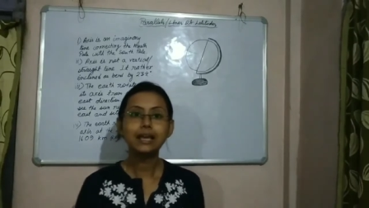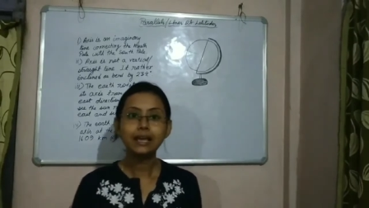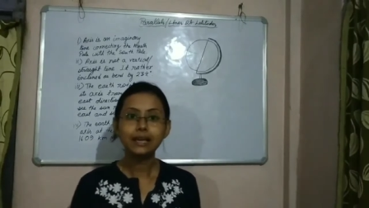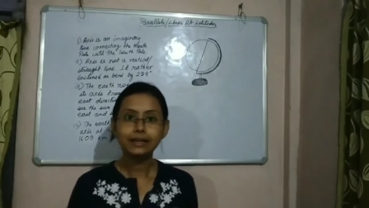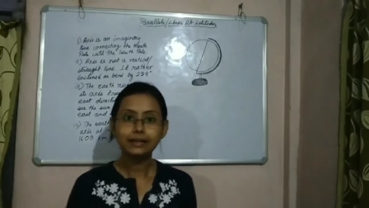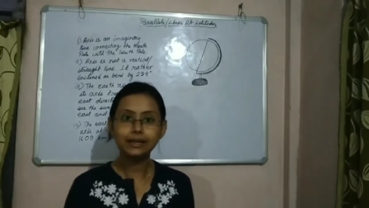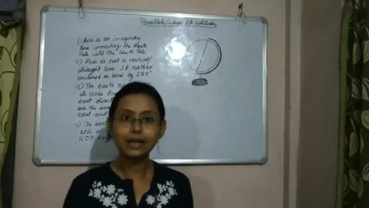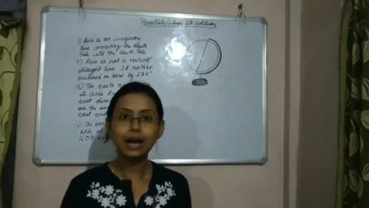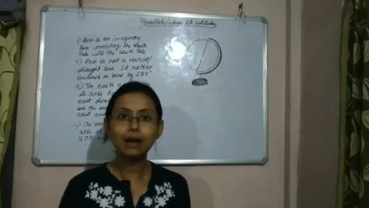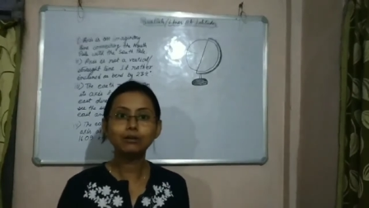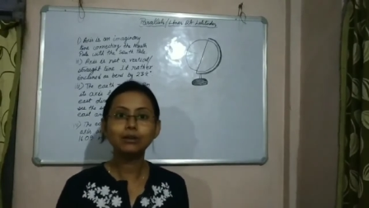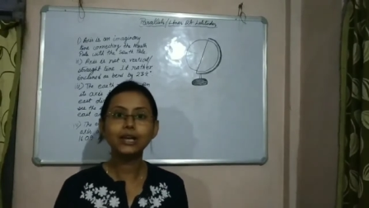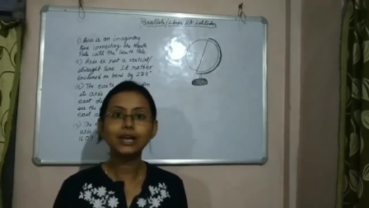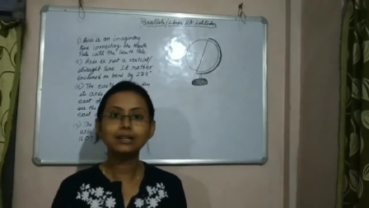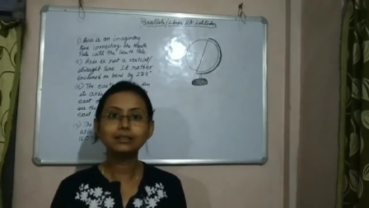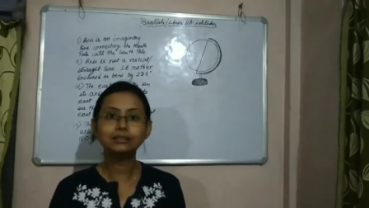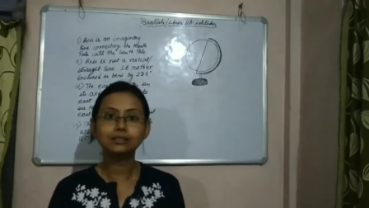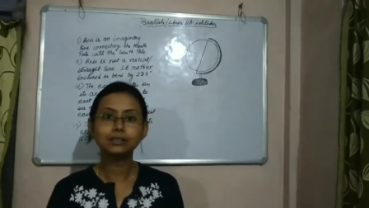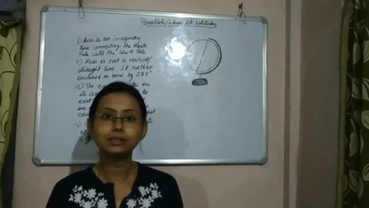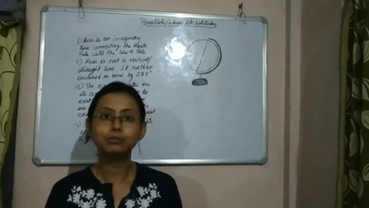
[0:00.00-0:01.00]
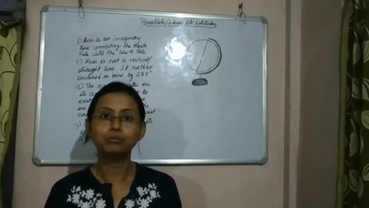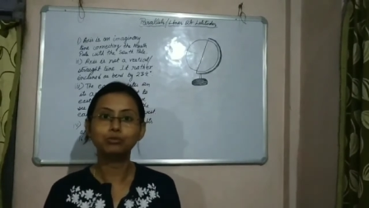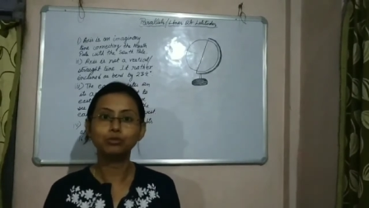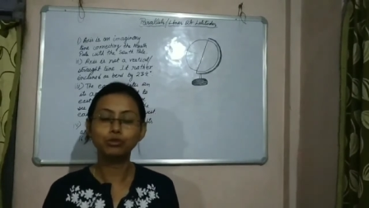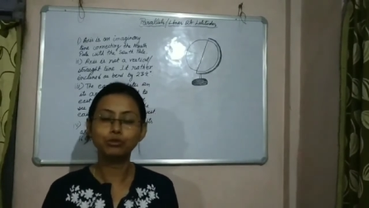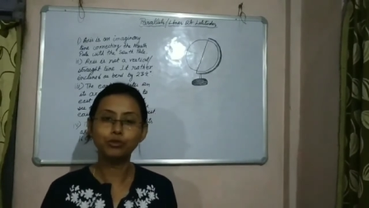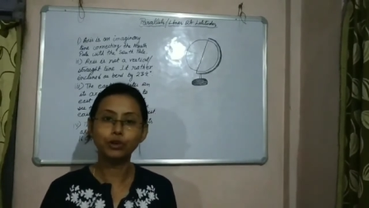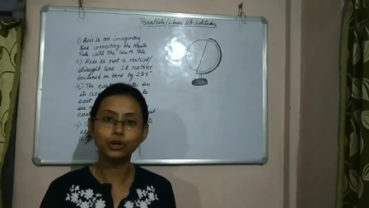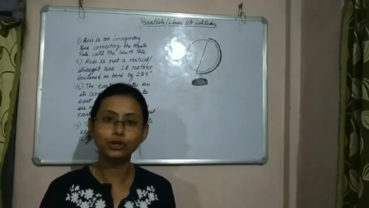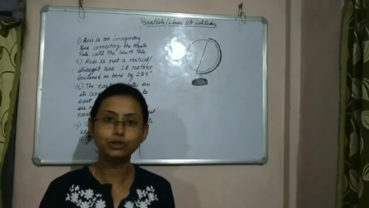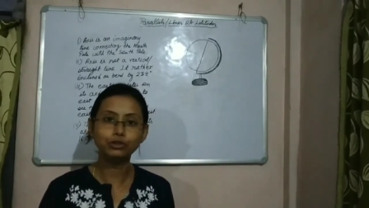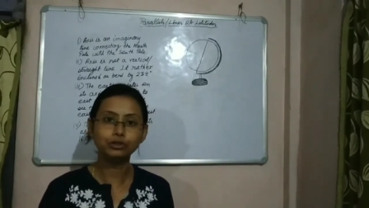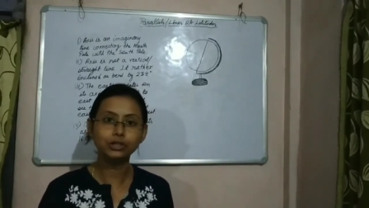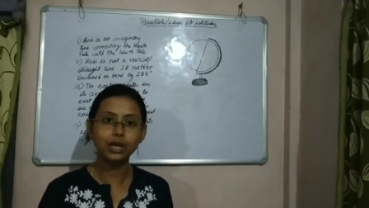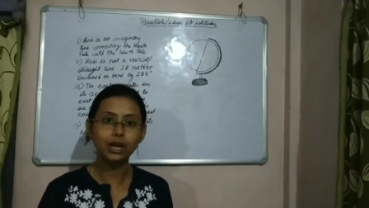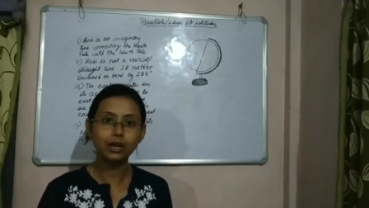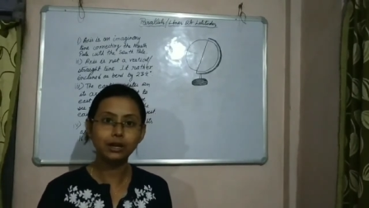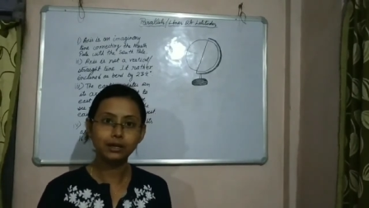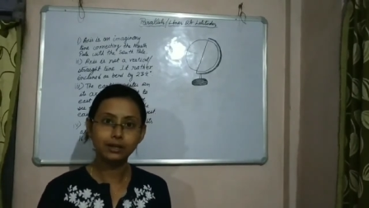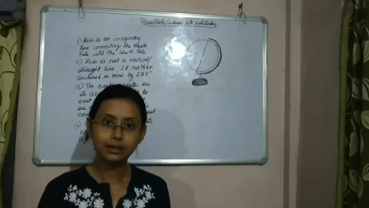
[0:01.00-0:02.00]
Now let's move on to
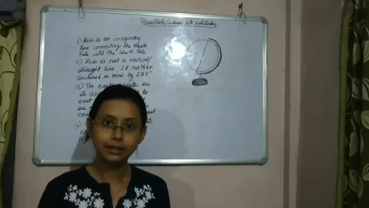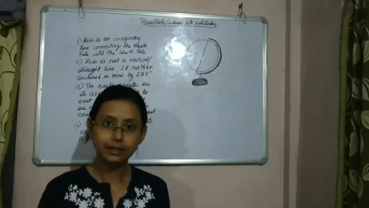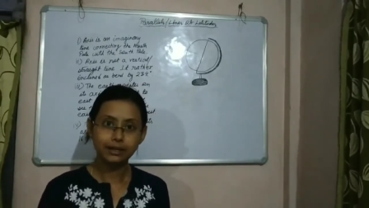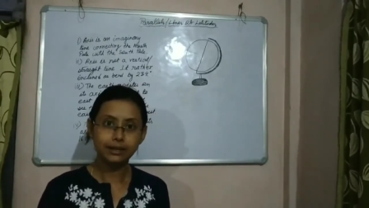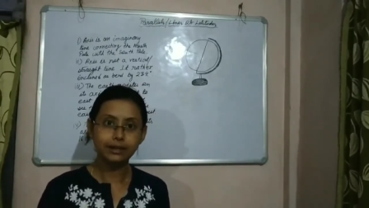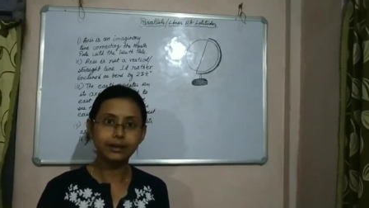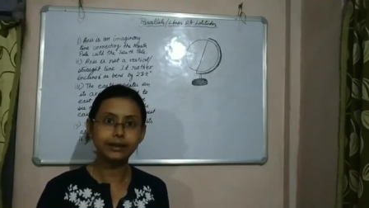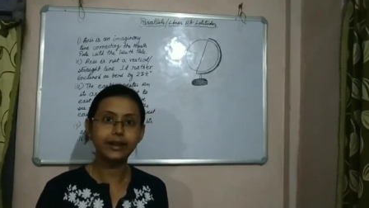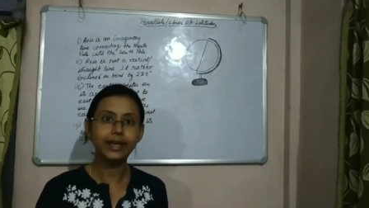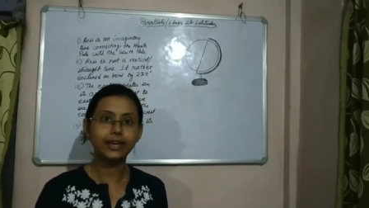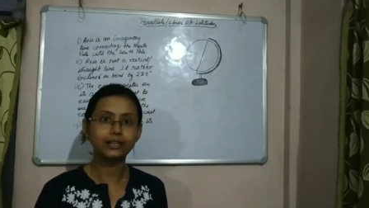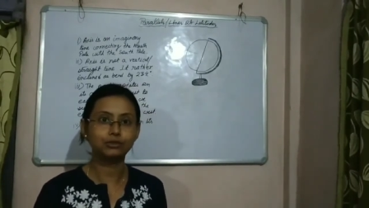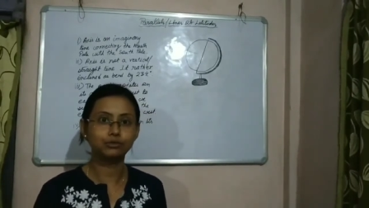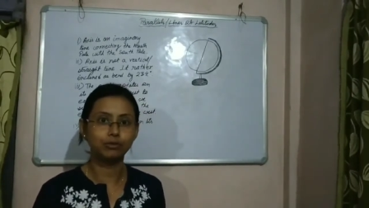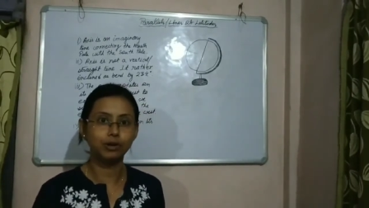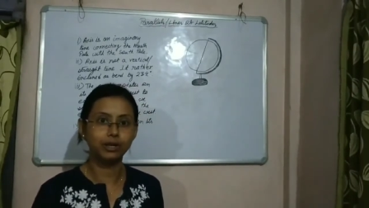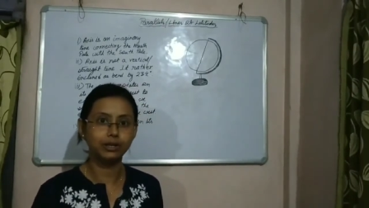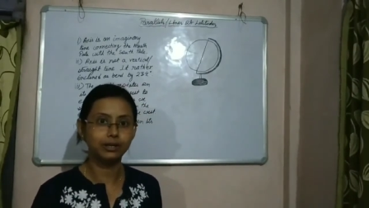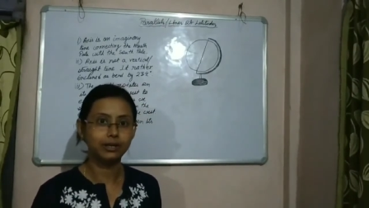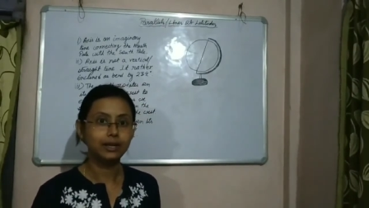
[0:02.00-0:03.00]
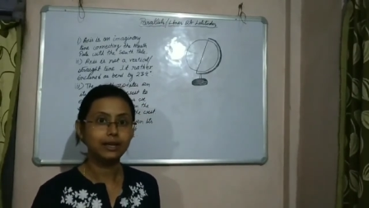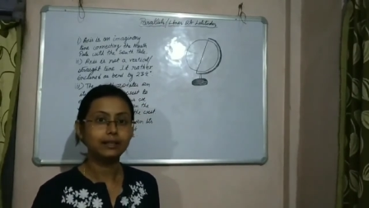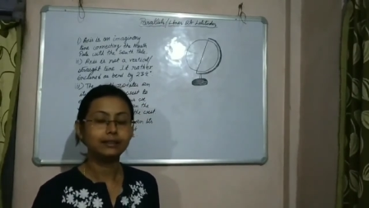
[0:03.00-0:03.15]
the next one.